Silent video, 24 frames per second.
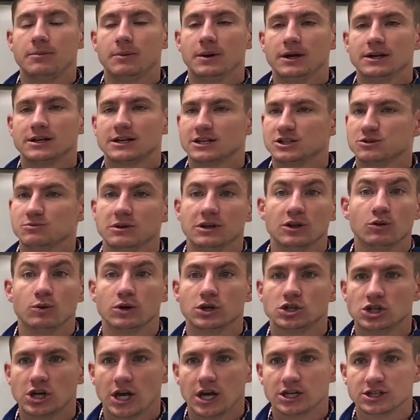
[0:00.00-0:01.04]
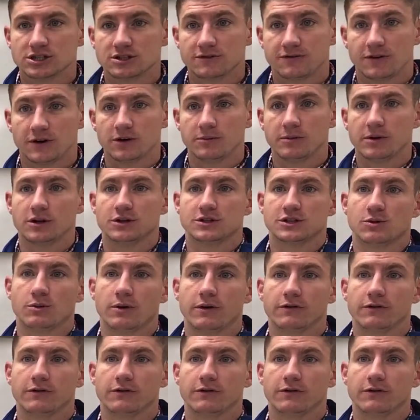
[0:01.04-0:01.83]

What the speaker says: doesn't mean that we change the fundamentals that we've